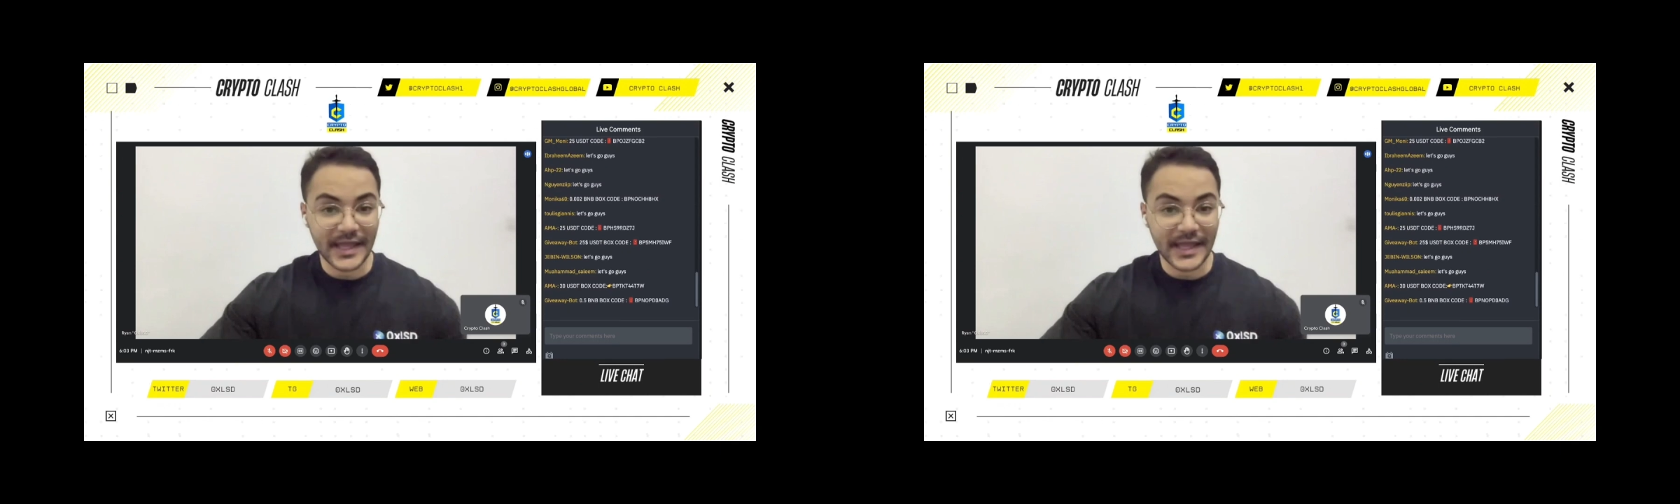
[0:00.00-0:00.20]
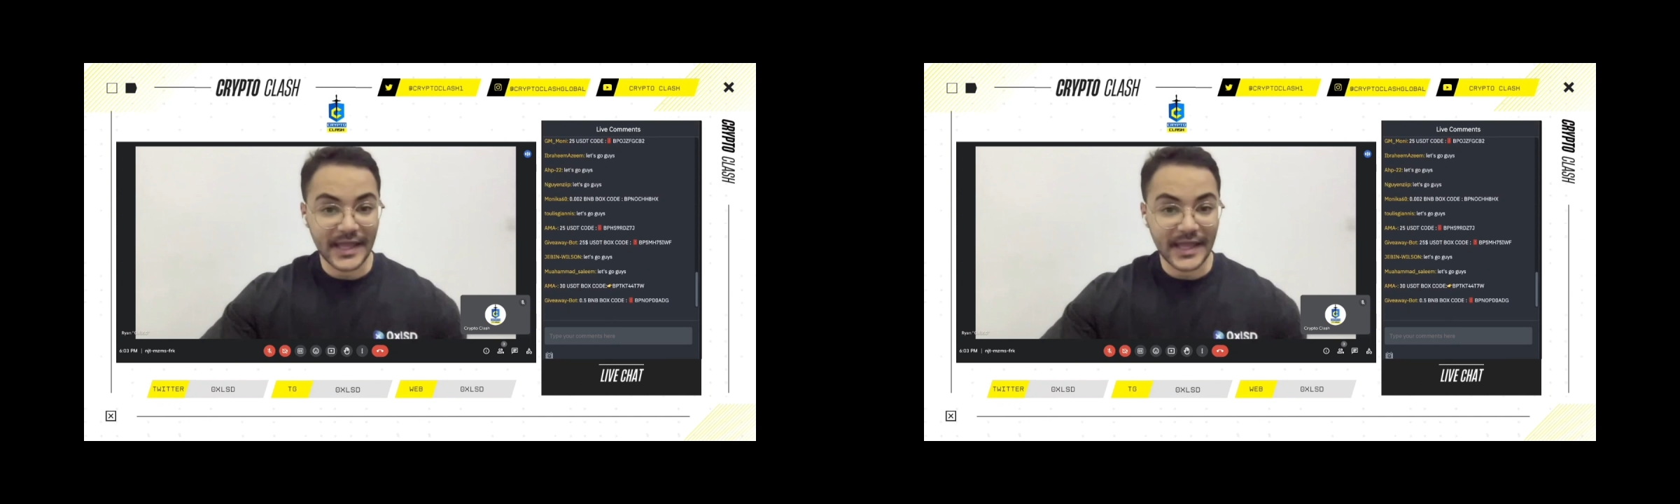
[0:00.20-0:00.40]

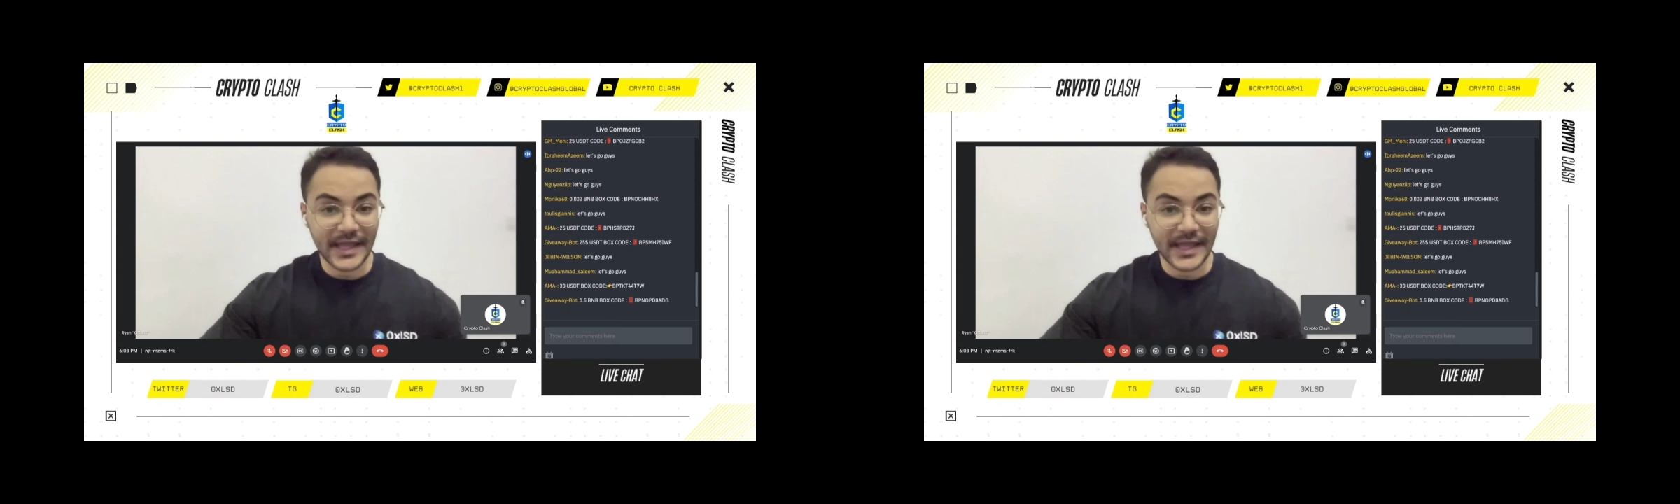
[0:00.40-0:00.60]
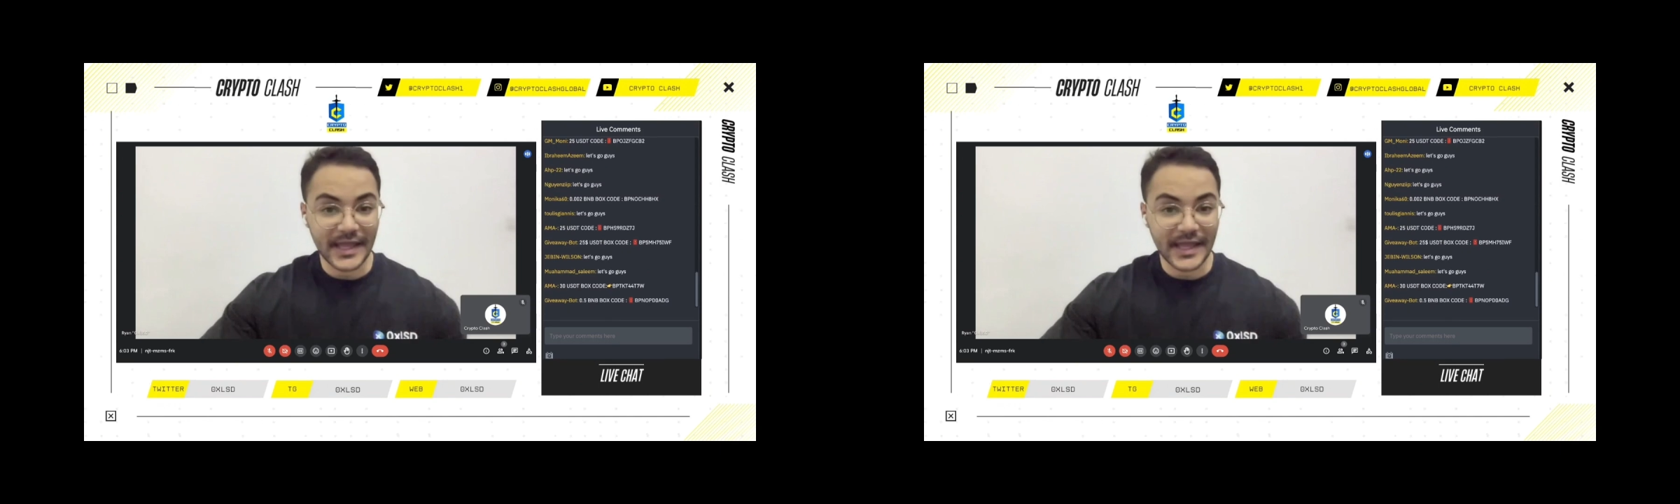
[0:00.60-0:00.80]

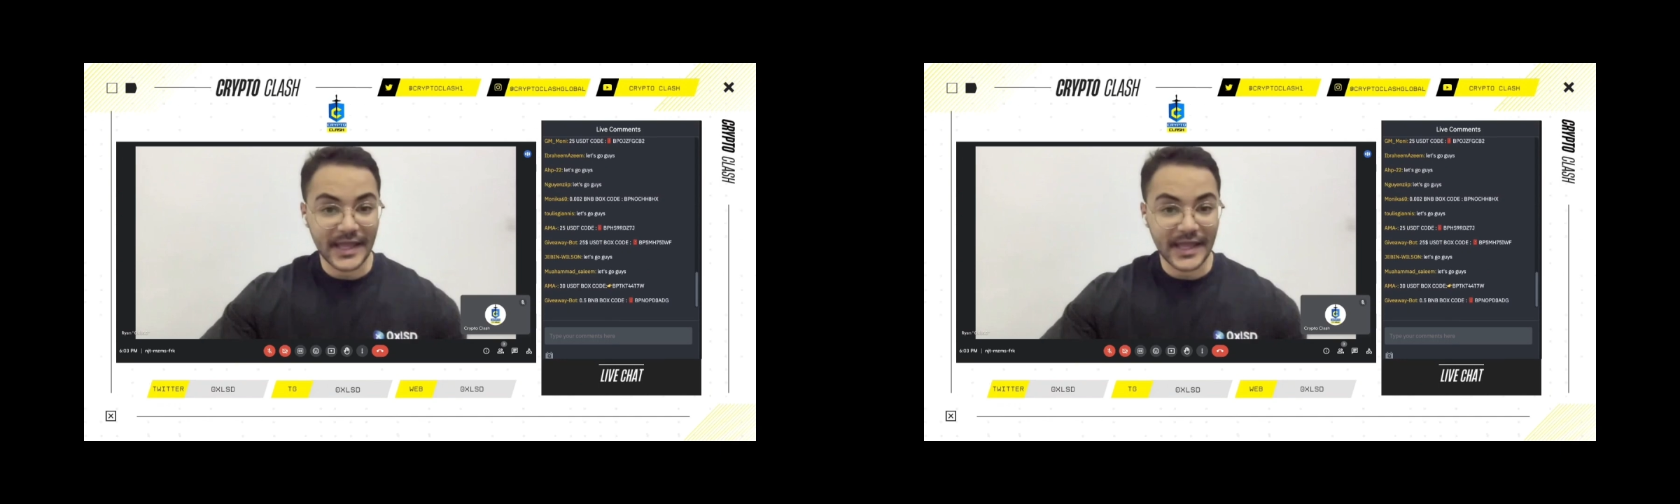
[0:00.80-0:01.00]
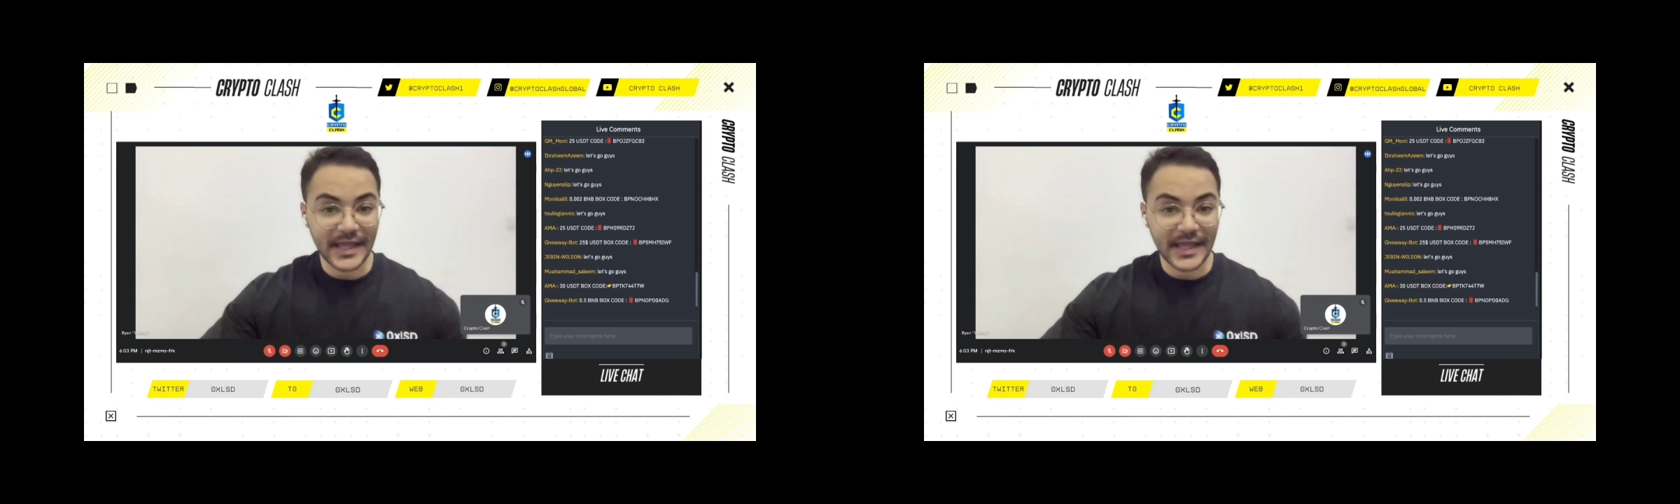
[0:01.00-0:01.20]
way,
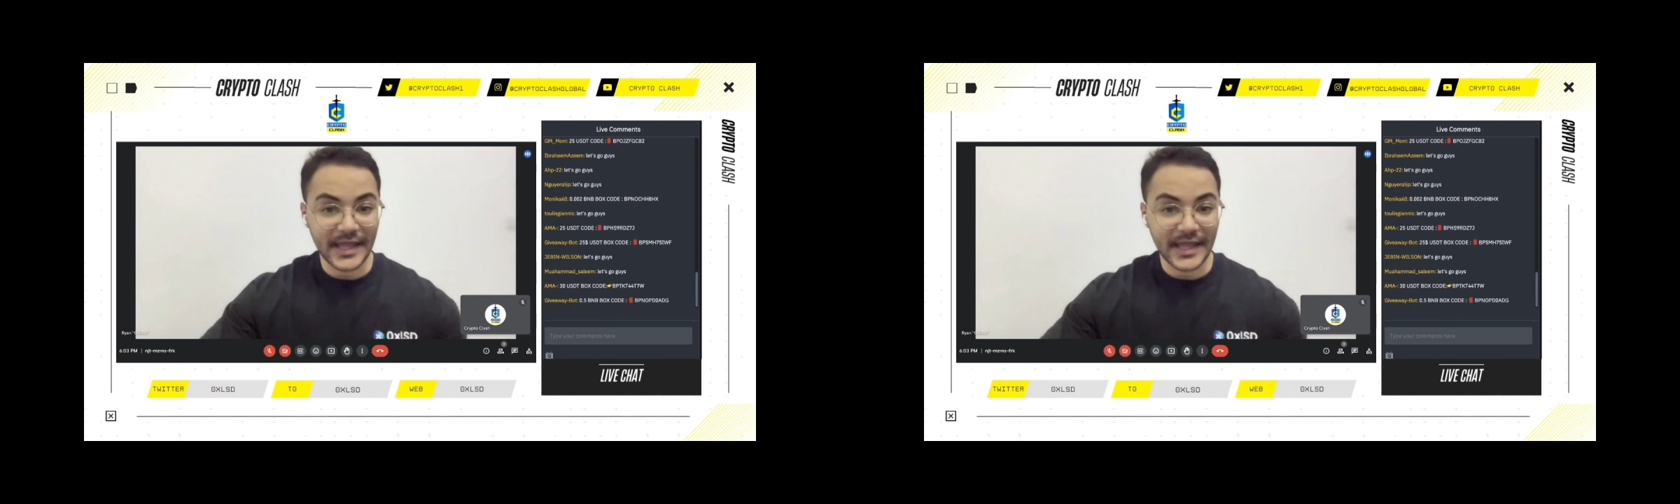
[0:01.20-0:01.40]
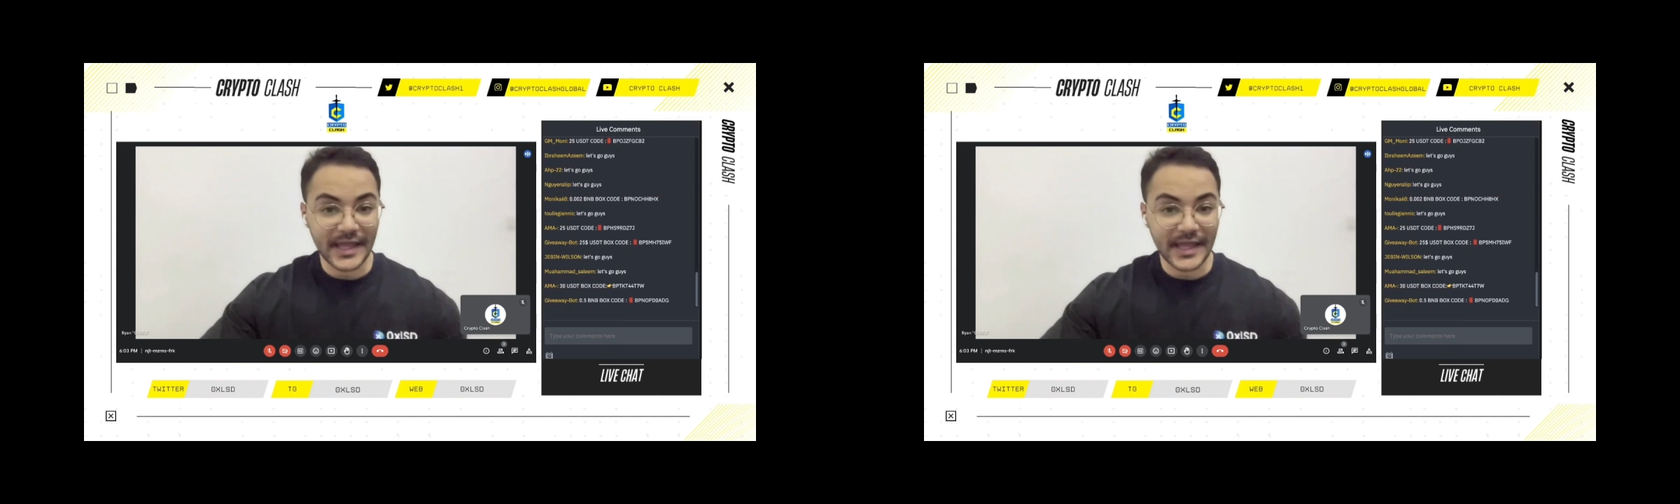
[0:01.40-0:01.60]
every
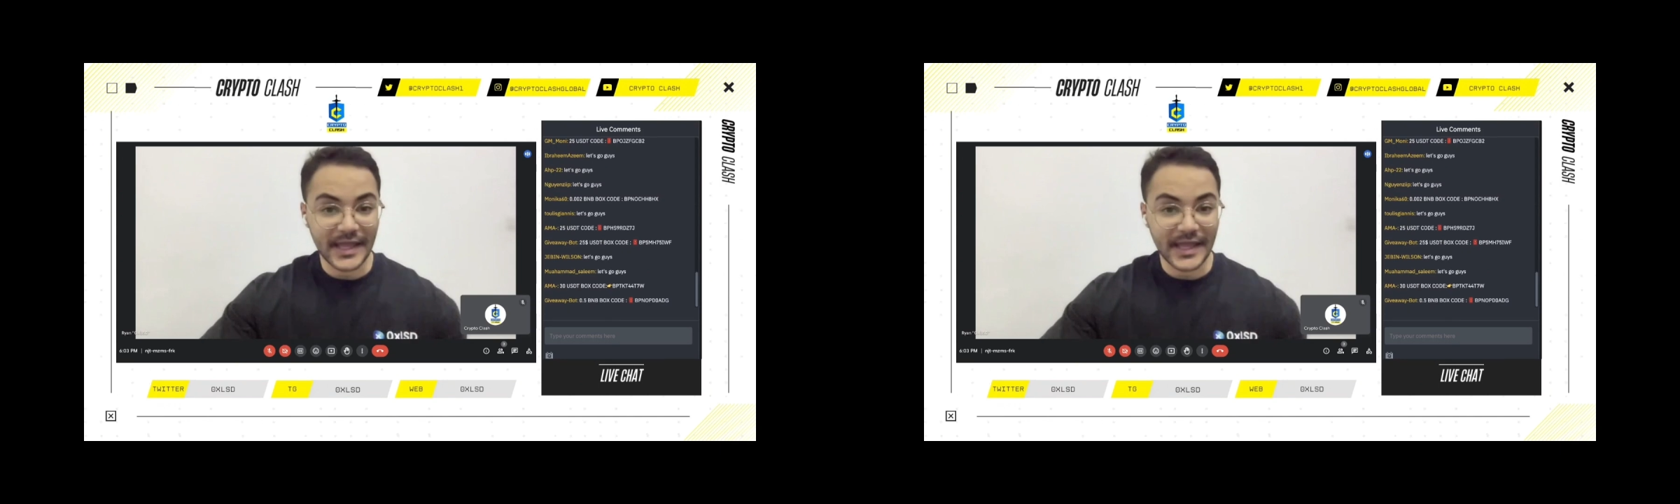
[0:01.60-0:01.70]
day,